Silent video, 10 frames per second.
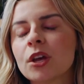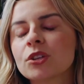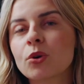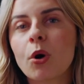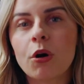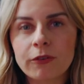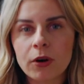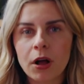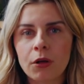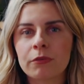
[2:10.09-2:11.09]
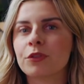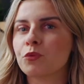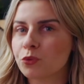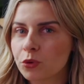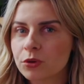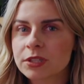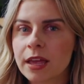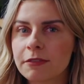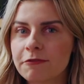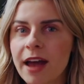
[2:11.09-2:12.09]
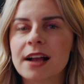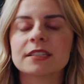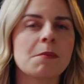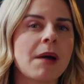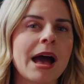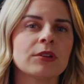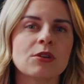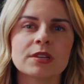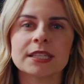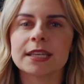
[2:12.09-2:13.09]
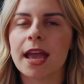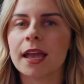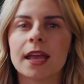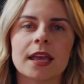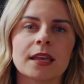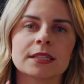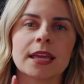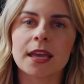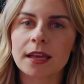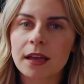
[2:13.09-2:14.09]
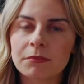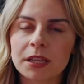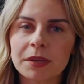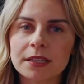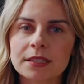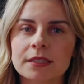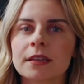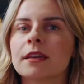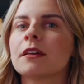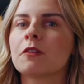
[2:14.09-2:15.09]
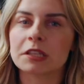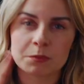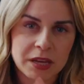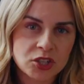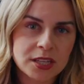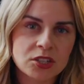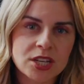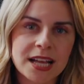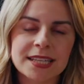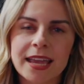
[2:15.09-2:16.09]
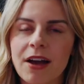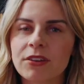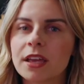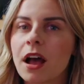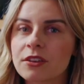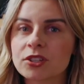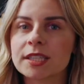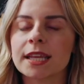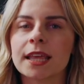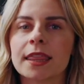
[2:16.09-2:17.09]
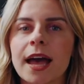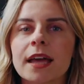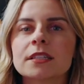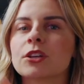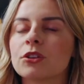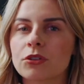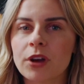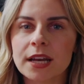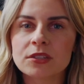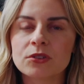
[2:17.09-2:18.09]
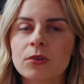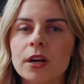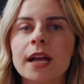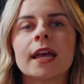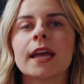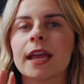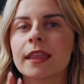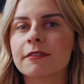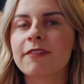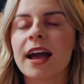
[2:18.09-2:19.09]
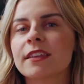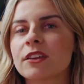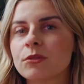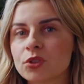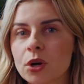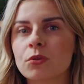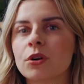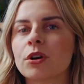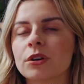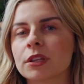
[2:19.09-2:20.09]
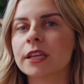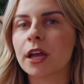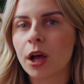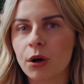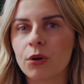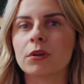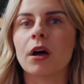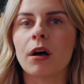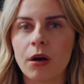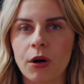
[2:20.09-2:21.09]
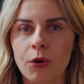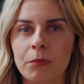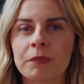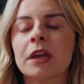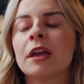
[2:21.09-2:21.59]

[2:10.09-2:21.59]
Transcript: So overall, the rules and facts about USDA is income limits, especially in Shasta County, understanding that, your credit score, and the fact that you don't currently own a home.